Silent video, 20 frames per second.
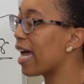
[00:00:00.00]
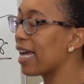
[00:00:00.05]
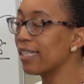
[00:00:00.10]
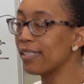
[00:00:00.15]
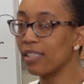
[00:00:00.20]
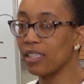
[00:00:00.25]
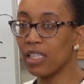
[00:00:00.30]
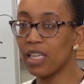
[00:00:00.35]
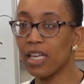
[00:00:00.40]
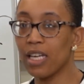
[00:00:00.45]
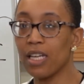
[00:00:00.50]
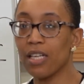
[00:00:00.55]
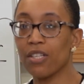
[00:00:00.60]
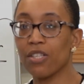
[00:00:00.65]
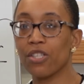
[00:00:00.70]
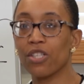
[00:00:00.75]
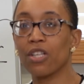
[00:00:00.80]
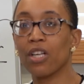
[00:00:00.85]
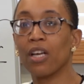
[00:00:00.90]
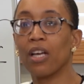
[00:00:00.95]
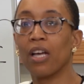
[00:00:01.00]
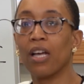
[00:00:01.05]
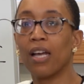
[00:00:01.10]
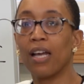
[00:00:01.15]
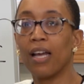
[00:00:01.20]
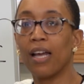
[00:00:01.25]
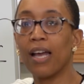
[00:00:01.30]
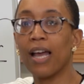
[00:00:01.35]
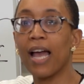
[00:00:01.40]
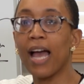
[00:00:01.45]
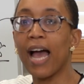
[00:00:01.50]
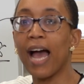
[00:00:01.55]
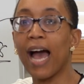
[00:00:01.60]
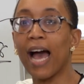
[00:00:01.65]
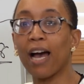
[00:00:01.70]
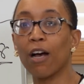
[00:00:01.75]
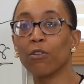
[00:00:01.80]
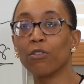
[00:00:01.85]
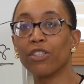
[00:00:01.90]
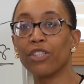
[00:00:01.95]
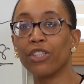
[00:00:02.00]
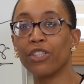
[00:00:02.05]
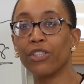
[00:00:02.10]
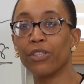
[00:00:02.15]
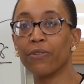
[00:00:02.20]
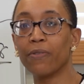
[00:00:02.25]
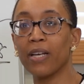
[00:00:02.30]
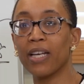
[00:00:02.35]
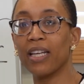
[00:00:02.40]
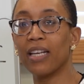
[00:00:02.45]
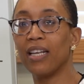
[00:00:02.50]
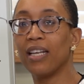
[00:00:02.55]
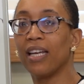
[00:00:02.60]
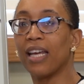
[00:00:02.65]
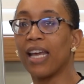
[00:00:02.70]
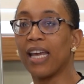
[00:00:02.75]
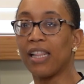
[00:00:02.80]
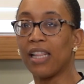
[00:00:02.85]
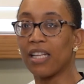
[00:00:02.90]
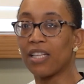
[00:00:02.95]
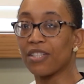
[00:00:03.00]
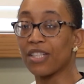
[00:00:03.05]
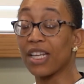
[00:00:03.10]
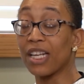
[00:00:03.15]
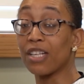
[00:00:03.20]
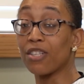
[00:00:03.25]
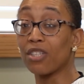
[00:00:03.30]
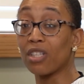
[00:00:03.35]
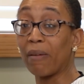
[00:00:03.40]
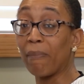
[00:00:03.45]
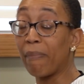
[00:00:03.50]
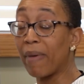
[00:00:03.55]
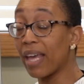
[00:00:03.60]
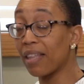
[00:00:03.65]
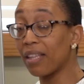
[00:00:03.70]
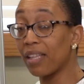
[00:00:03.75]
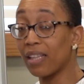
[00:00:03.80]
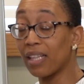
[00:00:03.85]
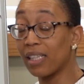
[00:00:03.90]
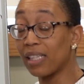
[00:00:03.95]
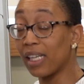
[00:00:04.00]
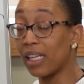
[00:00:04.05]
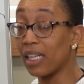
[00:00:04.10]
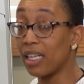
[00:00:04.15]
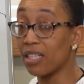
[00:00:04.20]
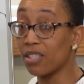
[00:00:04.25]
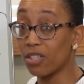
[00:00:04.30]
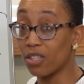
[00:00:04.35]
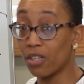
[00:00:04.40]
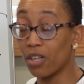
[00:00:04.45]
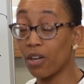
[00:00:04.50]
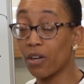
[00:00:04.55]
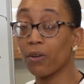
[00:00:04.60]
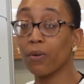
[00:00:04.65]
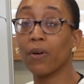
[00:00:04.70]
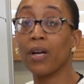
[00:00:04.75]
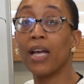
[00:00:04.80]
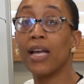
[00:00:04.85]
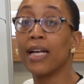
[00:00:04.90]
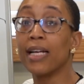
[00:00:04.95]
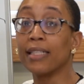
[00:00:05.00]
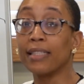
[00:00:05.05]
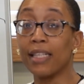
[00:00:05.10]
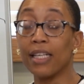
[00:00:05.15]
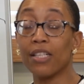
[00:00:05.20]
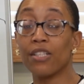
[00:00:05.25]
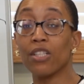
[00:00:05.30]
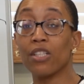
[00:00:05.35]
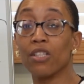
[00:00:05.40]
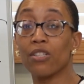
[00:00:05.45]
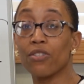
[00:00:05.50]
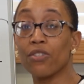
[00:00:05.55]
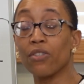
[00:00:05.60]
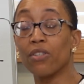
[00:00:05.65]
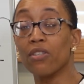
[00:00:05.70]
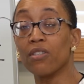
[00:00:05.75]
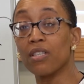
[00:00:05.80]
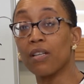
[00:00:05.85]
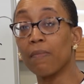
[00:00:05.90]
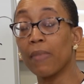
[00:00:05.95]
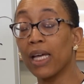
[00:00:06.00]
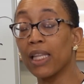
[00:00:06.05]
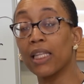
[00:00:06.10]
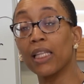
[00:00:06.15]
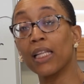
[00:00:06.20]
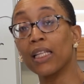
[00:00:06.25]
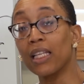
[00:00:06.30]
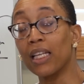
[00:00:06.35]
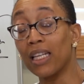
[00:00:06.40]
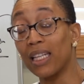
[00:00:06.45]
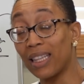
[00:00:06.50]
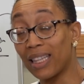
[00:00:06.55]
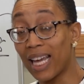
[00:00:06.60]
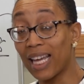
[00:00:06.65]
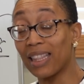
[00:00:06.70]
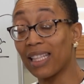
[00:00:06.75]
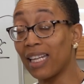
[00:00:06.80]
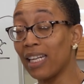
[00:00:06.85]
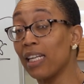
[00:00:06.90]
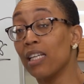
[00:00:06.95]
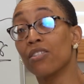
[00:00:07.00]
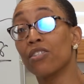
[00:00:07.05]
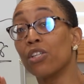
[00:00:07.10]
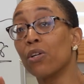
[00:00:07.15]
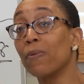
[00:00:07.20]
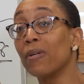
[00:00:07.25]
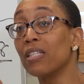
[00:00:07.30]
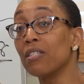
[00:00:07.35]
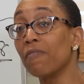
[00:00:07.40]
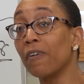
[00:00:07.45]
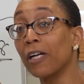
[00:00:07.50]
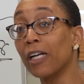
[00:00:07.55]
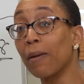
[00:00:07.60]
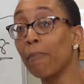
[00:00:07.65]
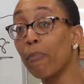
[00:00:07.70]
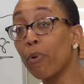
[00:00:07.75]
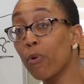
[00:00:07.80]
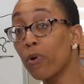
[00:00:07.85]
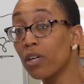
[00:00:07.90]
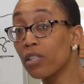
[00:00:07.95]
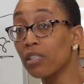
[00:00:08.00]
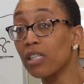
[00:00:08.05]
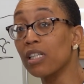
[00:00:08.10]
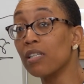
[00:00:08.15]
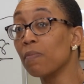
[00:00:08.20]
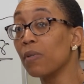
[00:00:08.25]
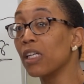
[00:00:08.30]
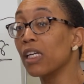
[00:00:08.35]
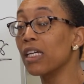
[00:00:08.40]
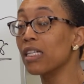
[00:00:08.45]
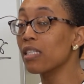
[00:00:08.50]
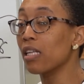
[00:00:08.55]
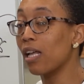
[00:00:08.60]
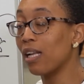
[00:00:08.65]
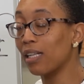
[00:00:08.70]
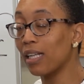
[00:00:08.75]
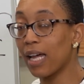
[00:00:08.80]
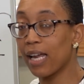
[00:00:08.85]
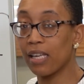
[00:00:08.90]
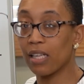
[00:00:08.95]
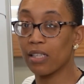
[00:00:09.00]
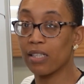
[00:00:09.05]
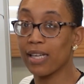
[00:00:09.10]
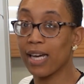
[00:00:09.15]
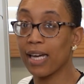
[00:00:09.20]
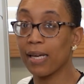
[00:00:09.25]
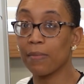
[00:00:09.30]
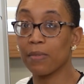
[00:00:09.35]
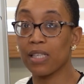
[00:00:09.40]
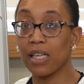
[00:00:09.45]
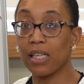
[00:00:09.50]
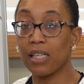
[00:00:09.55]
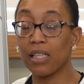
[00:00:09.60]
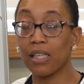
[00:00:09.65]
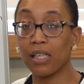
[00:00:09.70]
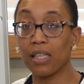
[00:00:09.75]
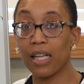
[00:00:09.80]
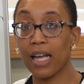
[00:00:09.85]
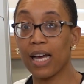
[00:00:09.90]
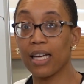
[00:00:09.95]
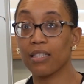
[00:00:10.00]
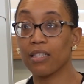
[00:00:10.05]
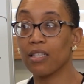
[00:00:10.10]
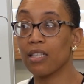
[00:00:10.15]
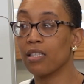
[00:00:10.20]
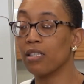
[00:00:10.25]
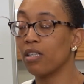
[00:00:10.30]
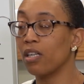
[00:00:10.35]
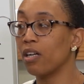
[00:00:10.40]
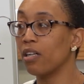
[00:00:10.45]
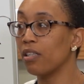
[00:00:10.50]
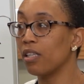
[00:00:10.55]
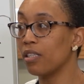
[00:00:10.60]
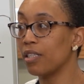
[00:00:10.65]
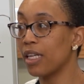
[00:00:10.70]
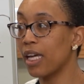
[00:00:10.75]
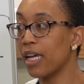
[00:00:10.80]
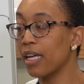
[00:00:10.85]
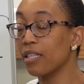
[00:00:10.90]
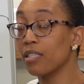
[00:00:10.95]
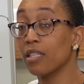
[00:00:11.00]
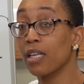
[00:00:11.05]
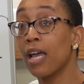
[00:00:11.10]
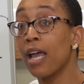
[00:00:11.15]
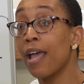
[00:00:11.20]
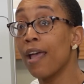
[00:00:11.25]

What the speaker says: I teach how to do it and then teach the method that they need to know. Teaching the students the method that they need to know is very important because a lot of the times in the classes and on the tests,